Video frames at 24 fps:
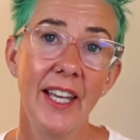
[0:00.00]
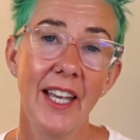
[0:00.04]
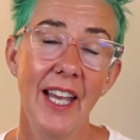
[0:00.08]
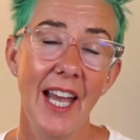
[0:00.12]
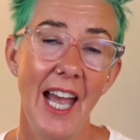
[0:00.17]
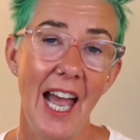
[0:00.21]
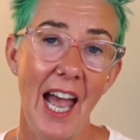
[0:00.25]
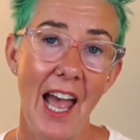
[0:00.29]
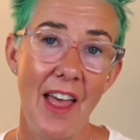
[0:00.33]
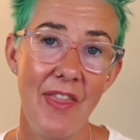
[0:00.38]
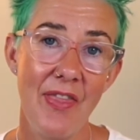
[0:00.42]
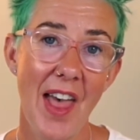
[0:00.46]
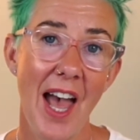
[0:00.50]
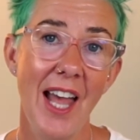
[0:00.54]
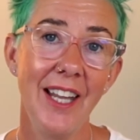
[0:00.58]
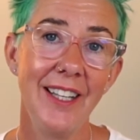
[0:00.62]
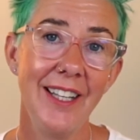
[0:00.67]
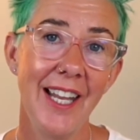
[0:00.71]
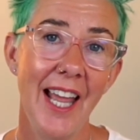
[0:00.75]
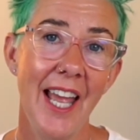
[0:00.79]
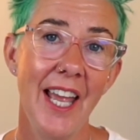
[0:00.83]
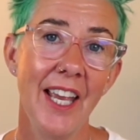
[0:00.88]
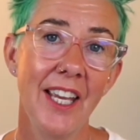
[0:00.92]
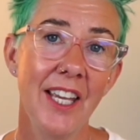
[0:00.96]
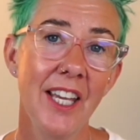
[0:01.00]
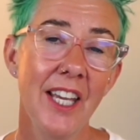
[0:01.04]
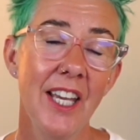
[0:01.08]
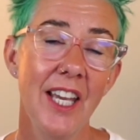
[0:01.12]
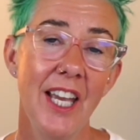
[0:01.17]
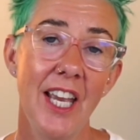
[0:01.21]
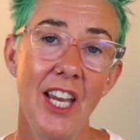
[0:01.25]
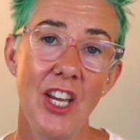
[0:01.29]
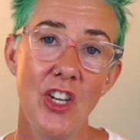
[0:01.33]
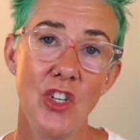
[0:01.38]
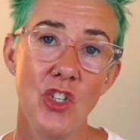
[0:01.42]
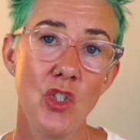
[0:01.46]
and that leg
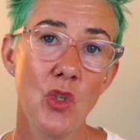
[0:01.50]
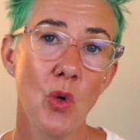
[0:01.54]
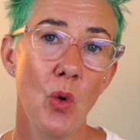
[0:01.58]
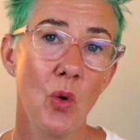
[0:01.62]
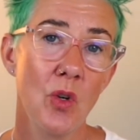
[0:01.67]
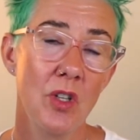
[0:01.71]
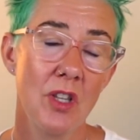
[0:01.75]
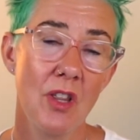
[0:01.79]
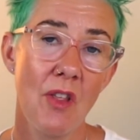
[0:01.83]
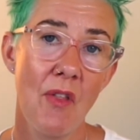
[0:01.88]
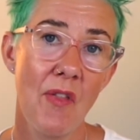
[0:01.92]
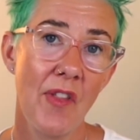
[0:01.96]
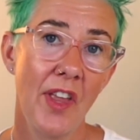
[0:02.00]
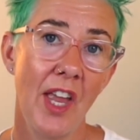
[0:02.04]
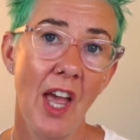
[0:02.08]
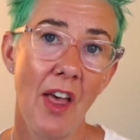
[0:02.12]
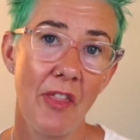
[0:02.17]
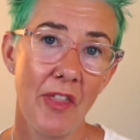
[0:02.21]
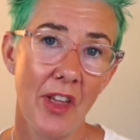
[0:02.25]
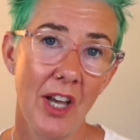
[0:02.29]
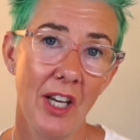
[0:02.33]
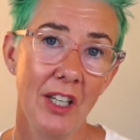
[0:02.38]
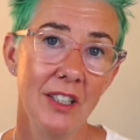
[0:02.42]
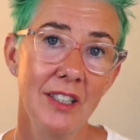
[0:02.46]
is shorter than the other.